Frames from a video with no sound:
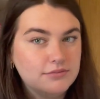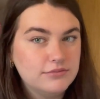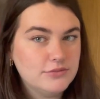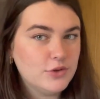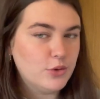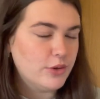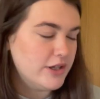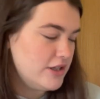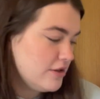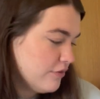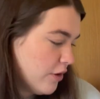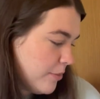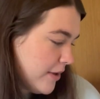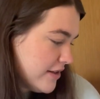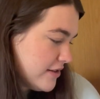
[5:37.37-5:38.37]
talking to the
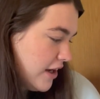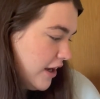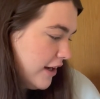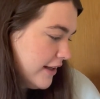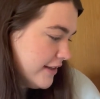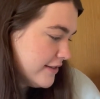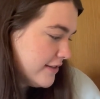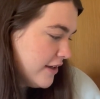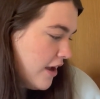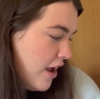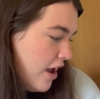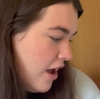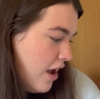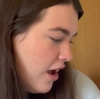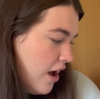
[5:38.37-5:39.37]
romance girlies.
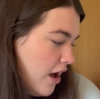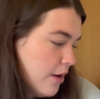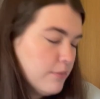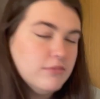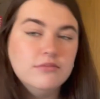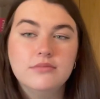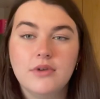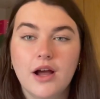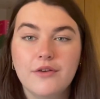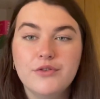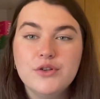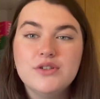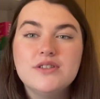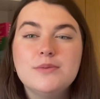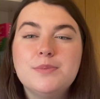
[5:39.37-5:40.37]
A
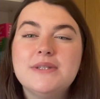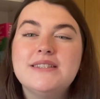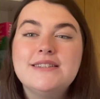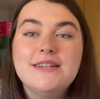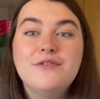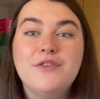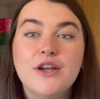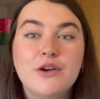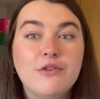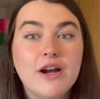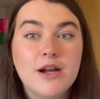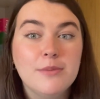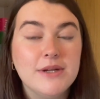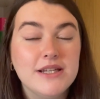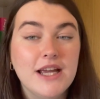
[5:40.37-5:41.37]
few specific
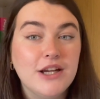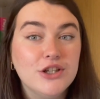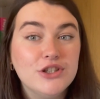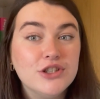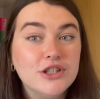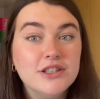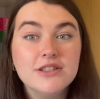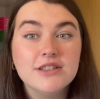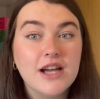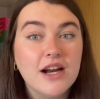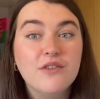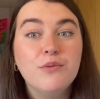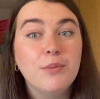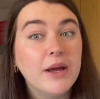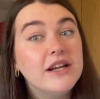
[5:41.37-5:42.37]
recommendations kind
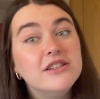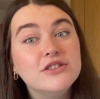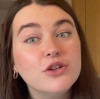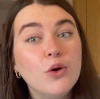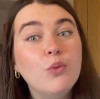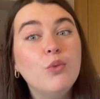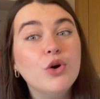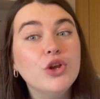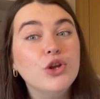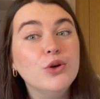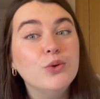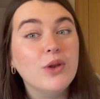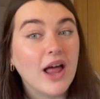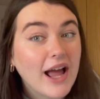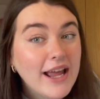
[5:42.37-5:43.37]
of based on what you
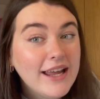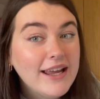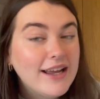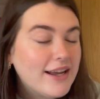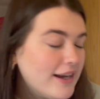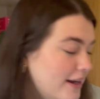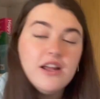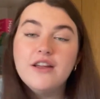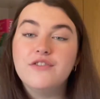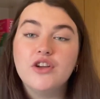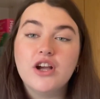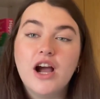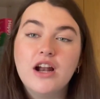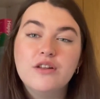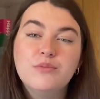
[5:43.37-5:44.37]
like. If you're
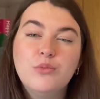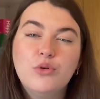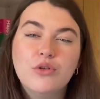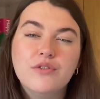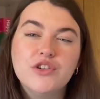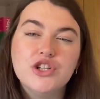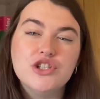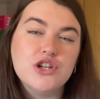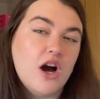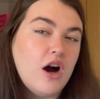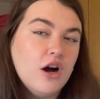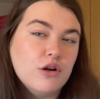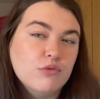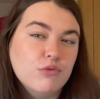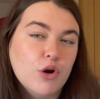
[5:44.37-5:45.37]
kind of more of a
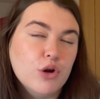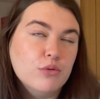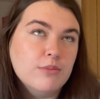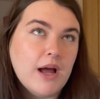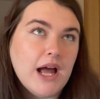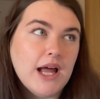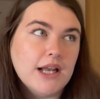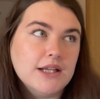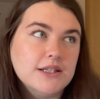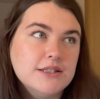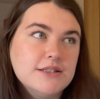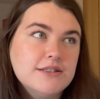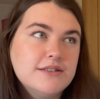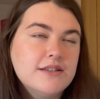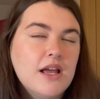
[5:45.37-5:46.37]
dark
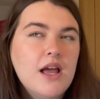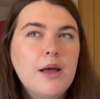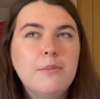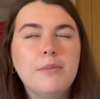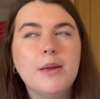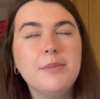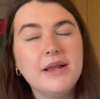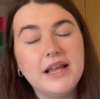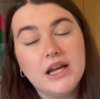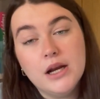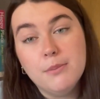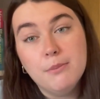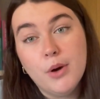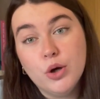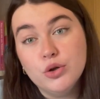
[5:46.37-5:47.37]
romance, maybe like an
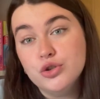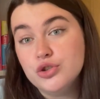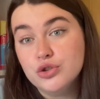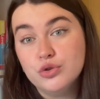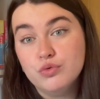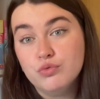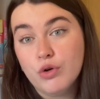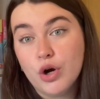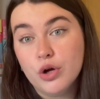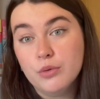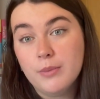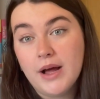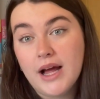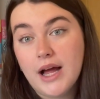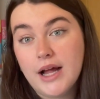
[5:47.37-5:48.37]
emotional
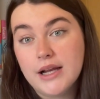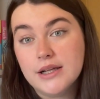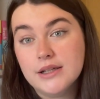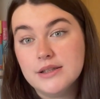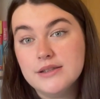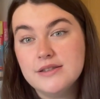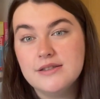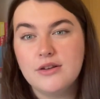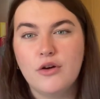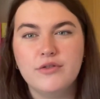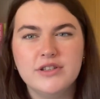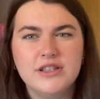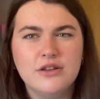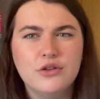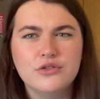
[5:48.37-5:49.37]
romance,
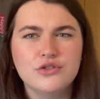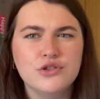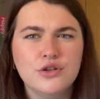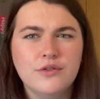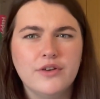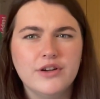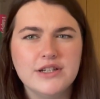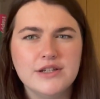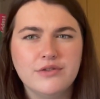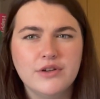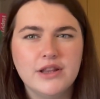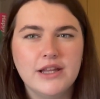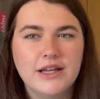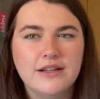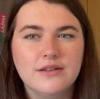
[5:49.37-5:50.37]
obviously those are two very
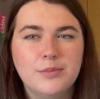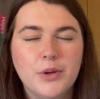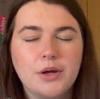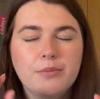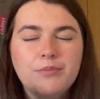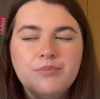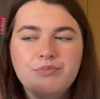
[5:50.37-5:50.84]
different things, but